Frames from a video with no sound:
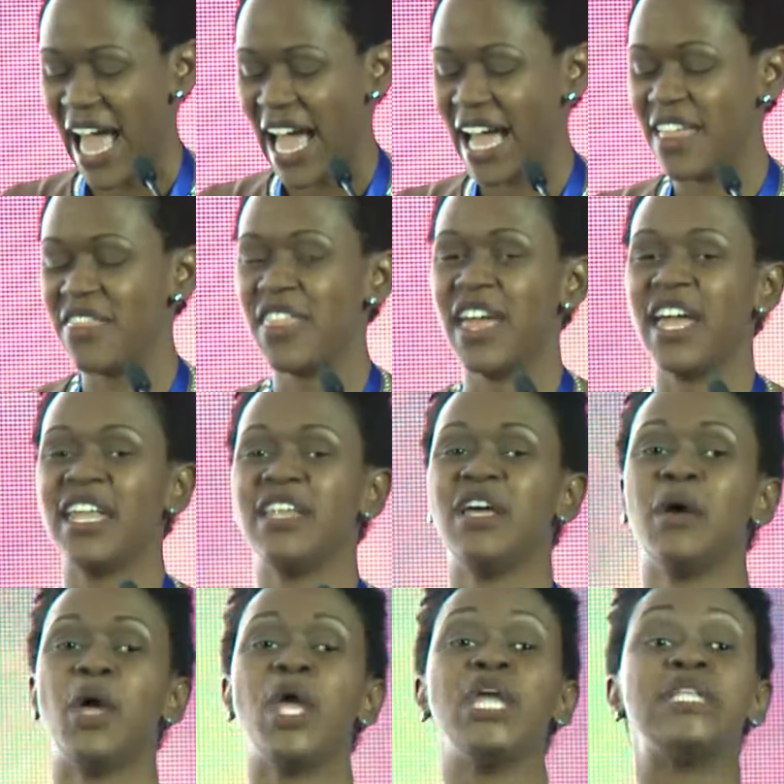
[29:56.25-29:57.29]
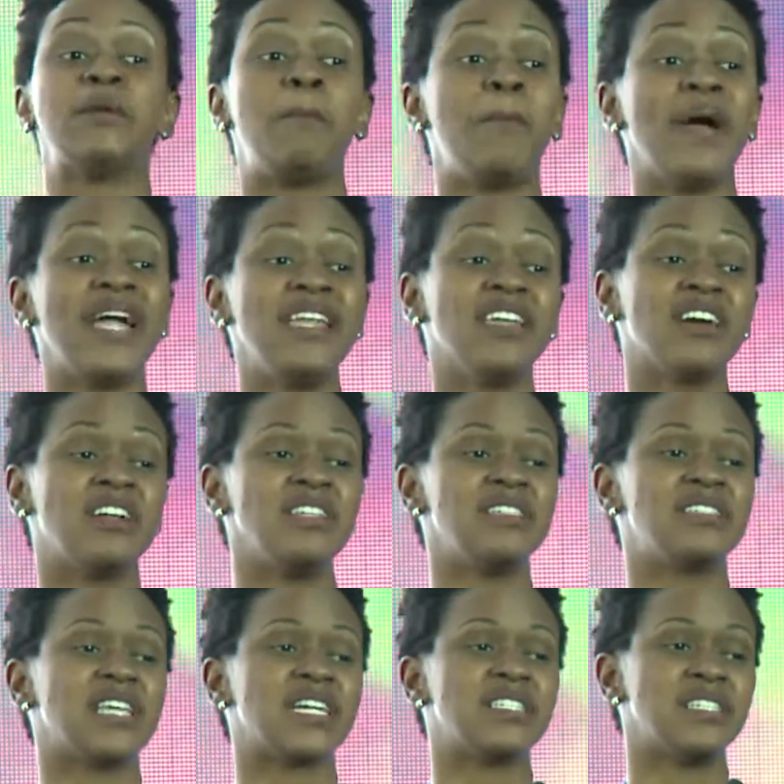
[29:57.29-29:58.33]
And then depending on the
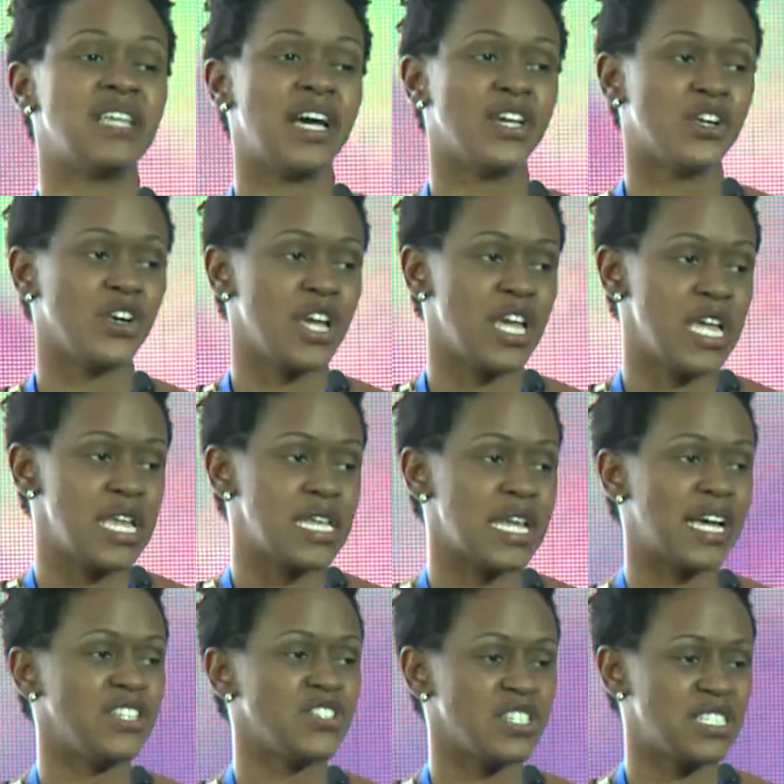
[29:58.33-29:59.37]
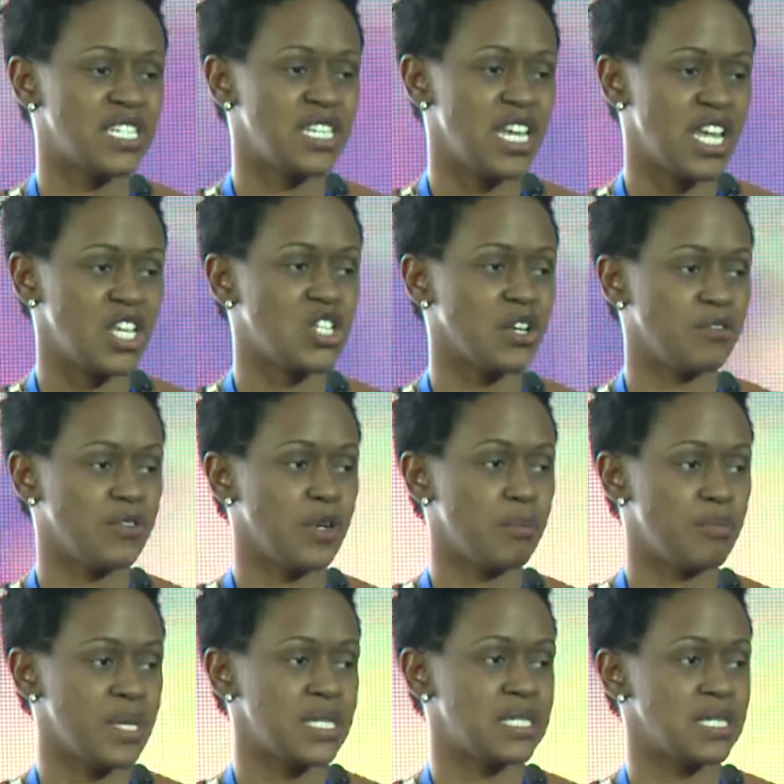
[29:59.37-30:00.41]
sector that you're in and just the nature of your
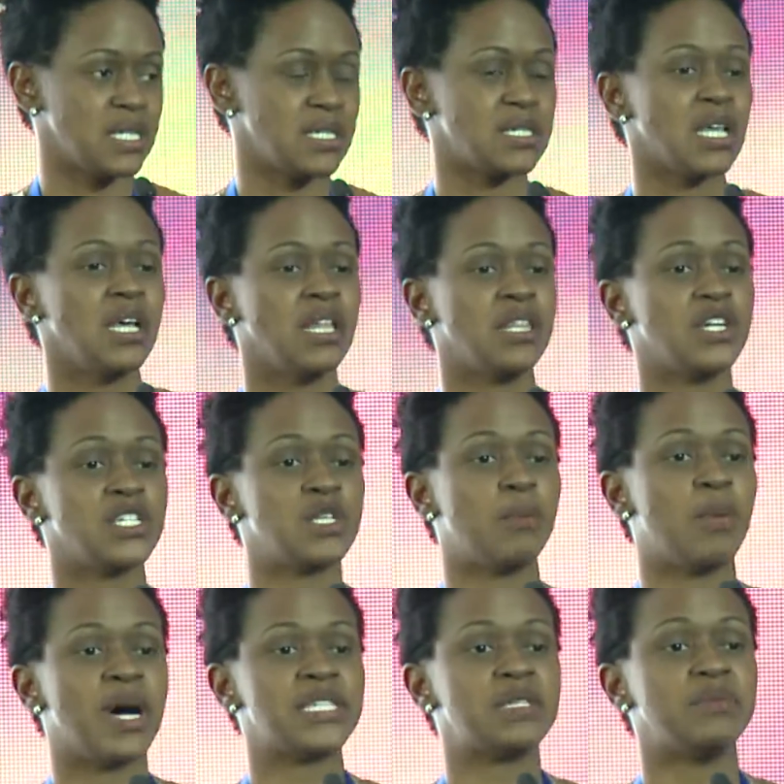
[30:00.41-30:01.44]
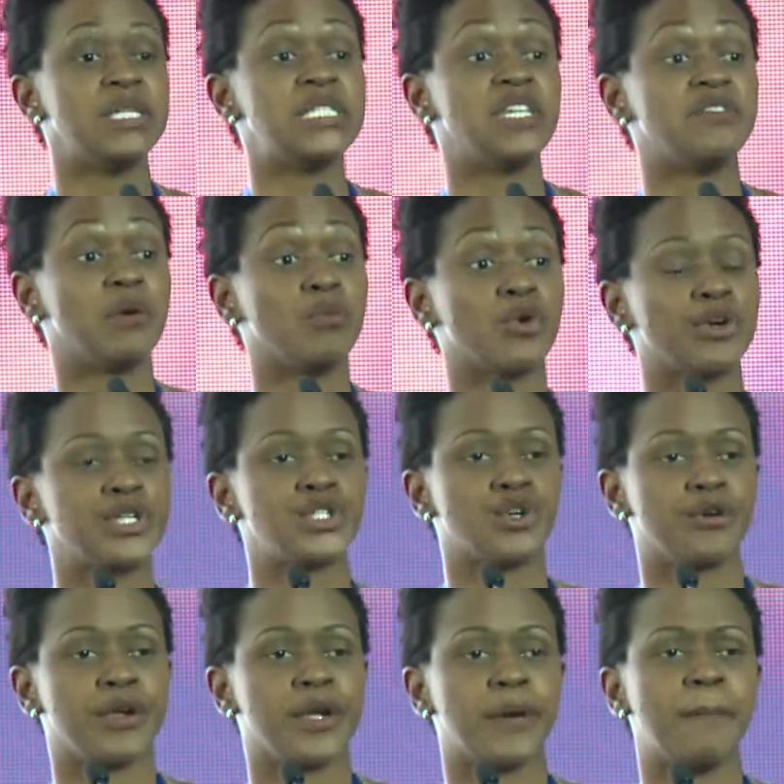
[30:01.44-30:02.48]
business, there's a possibility of a
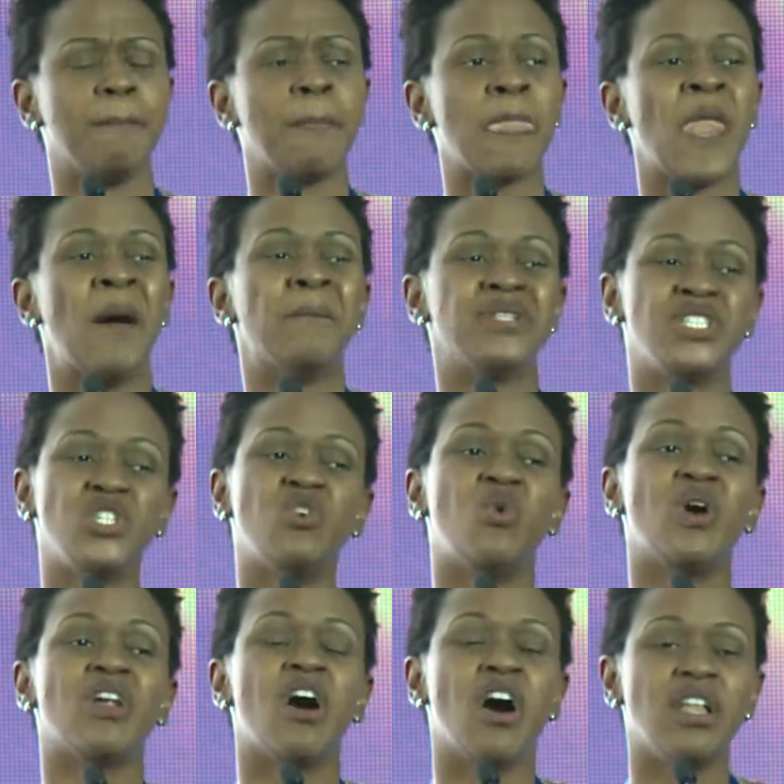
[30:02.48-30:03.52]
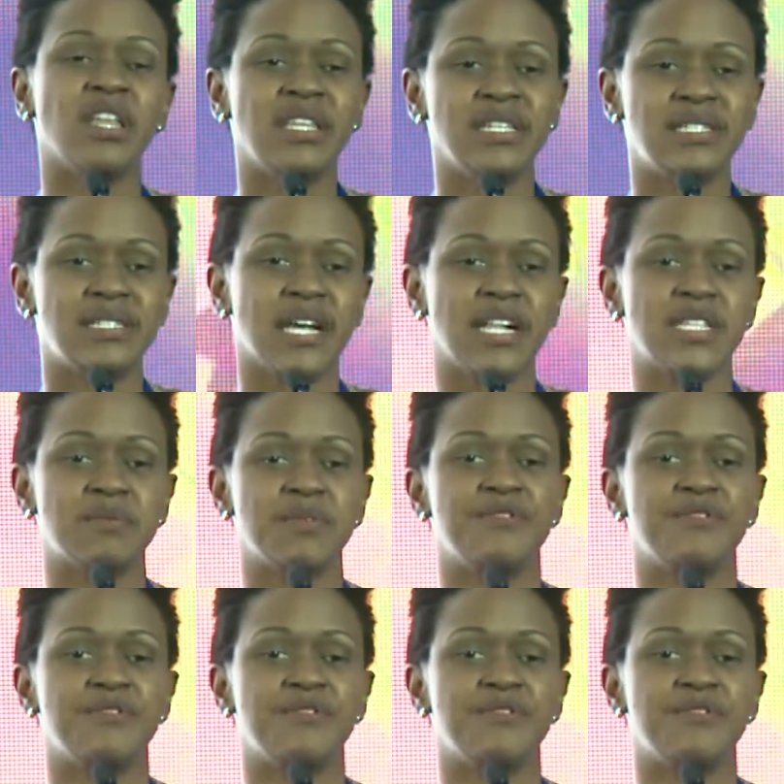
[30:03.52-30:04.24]
moratorium. But you know what all of this tells me,